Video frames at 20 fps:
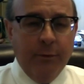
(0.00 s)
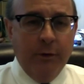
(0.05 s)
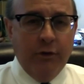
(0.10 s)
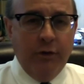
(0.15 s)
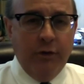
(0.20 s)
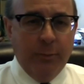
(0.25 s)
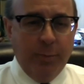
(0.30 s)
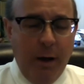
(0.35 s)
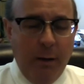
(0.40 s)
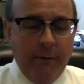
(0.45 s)

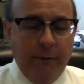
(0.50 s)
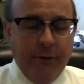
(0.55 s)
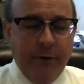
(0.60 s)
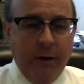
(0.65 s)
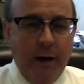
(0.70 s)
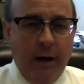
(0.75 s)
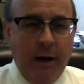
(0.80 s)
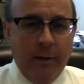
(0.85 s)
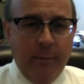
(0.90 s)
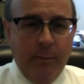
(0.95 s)
She's probably
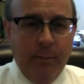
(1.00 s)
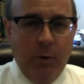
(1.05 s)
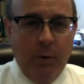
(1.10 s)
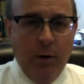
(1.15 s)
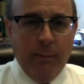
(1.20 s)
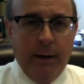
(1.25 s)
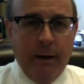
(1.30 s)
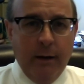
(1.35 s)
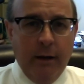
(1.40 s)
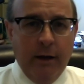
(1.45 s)
forgotten more
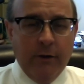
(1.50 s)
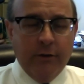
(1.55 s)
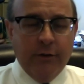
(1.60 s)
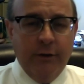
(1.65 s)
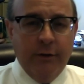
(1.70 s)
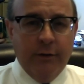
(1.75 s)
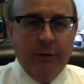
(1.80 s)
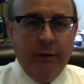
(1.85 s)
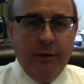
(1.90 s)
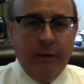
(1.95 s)
about
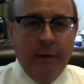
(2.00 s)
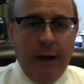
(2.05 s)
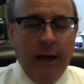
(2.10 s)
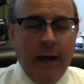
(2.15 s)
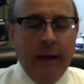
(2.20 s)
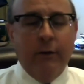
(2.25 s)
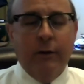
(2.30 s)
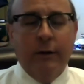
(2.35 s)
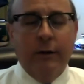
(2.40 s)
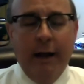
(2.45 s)
elections than
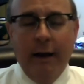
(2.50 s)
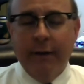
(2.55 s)
I could